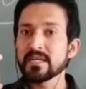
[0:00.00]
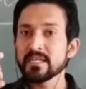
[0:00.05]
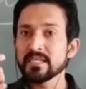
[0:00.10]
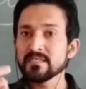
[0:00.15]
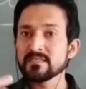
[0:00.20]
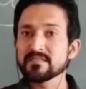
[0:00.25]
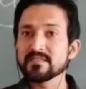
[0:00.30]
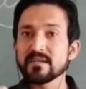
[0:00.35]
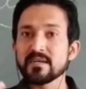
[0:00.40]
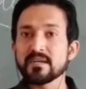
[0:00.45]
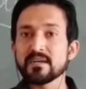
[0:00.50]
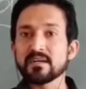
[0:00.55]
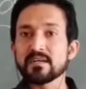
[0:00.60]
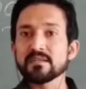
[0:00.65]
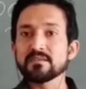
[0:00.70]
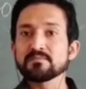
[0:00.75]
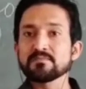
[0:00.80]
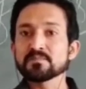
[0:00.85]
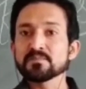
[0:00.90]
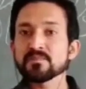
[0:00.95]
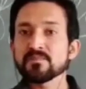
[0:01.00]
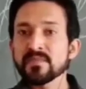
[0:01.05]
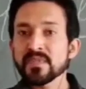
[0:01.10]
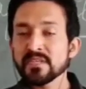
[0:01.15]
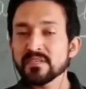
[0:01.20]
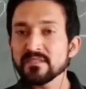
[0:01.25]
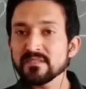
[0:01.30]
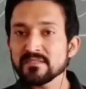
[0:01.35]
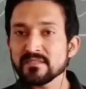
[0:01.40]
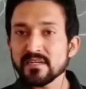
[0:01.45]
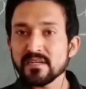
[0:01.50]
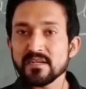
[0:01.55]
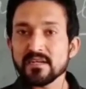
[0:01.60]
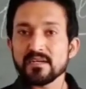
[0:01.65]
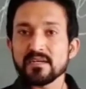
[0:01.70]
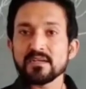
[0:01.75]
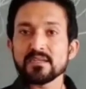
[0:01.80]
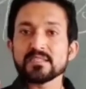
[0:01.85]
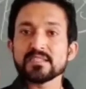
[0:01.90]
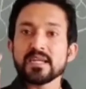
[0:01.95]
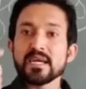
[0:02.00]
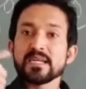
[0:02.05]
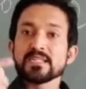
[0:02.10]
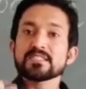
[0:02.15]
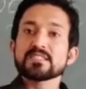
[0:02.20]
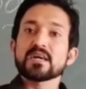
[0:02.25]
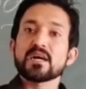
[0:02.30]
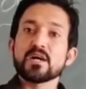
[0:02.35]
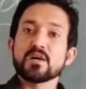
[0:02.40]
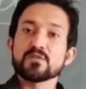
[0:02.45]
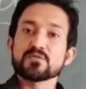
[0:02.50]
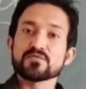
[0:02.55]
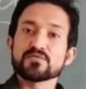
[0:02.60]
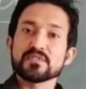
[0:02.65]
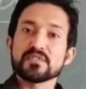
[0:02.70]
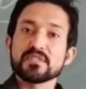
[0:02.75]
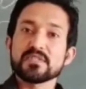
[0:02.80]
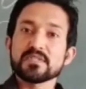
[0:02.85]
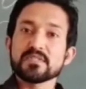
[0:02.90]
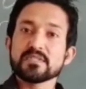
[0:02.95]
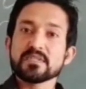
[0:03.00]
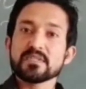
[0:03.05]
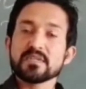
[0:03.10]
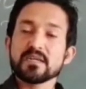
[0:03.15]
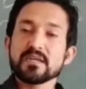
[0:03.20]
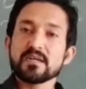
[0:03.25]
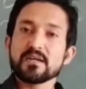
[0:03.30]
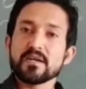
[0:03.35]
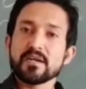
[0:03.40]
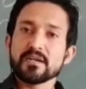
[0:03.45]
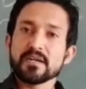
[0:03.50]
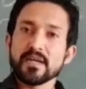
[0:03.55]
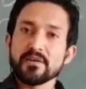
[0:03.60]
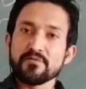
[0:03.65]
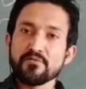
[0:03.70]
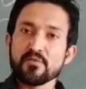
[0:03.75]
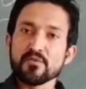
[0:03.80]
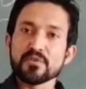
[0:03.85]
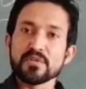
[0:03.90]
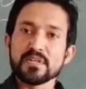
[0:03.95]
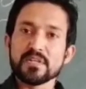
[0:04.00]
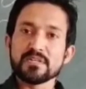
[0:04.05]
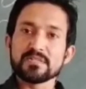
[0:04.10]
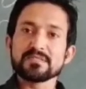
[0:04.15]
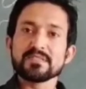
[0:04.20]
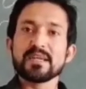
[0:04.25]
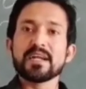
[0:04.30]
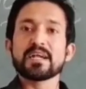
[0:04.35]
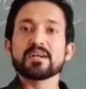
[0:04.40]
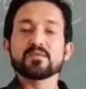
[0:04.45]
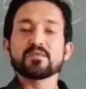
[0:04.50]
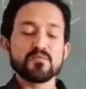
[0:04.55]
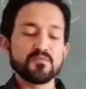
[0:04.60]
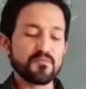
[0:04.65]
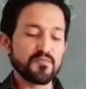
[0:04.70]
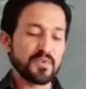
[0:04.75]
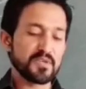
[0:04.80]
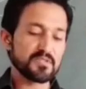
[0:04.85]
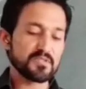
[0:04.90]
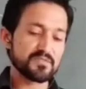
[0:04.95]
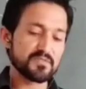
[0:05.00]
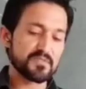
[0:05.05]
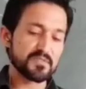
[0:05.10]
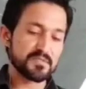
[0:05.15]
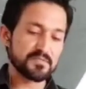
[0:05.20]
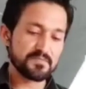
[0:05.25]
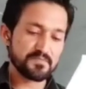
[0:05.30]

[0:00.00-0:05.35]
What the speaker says: he saw 10,000 daffodils at once.